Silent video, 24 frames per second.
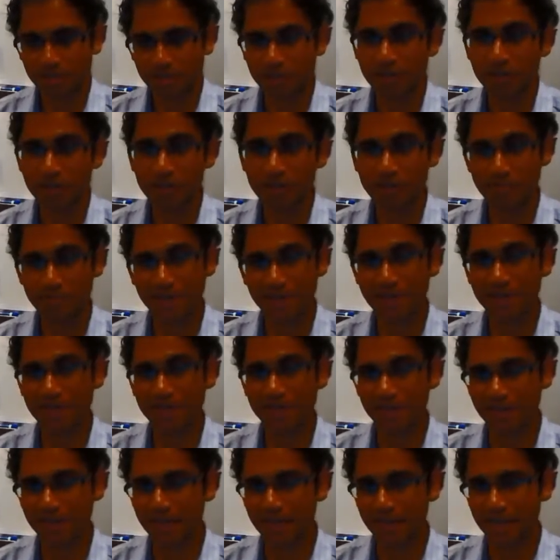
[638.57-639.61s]
The first being
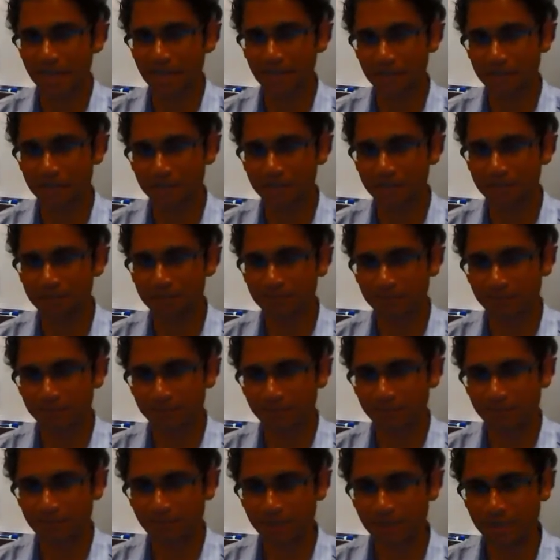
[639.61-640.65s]
dedication.
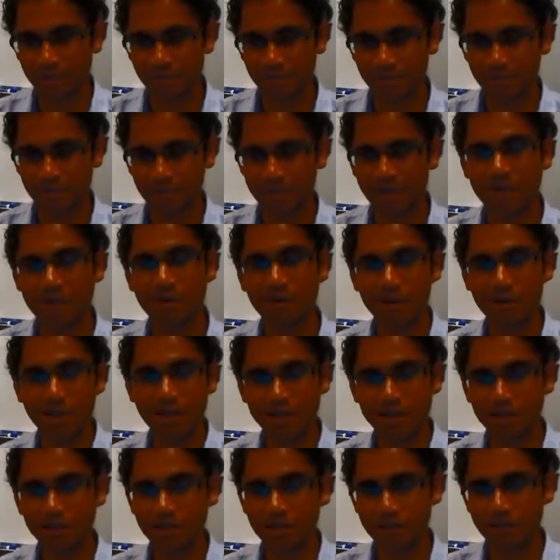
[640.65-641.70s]
And I would
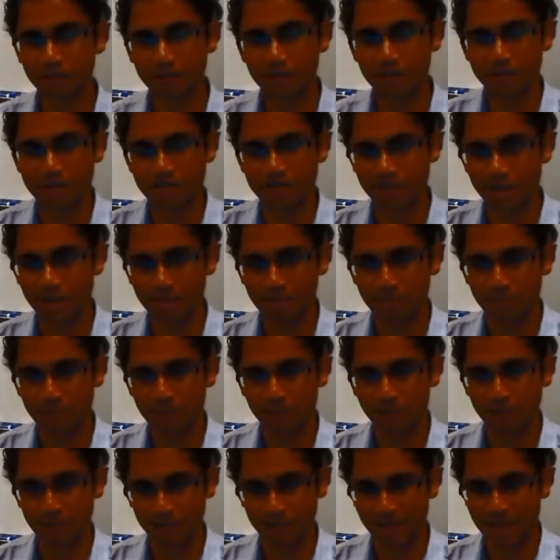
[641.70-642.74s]
like to give you an
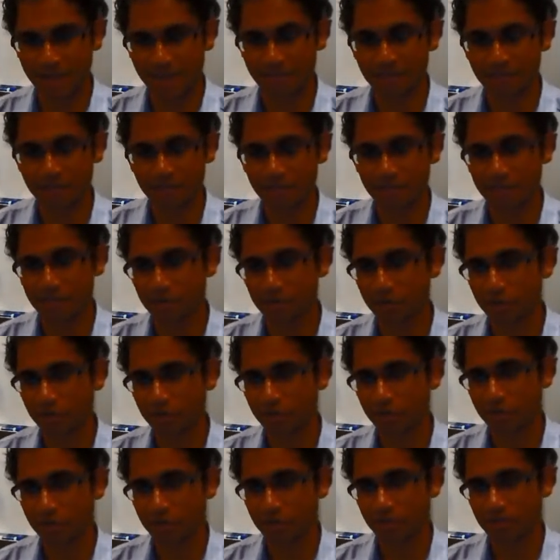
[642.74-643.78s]
example of a time when I
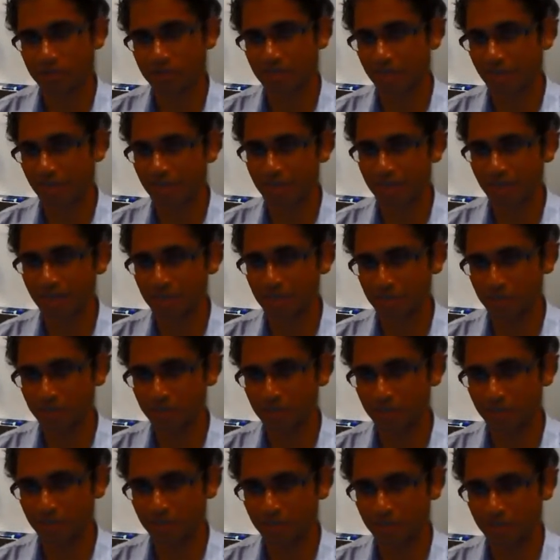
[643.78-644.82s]
showed
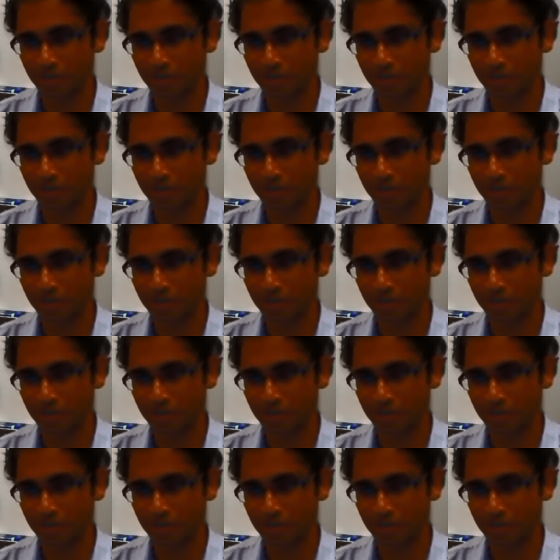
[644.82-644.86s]
dedication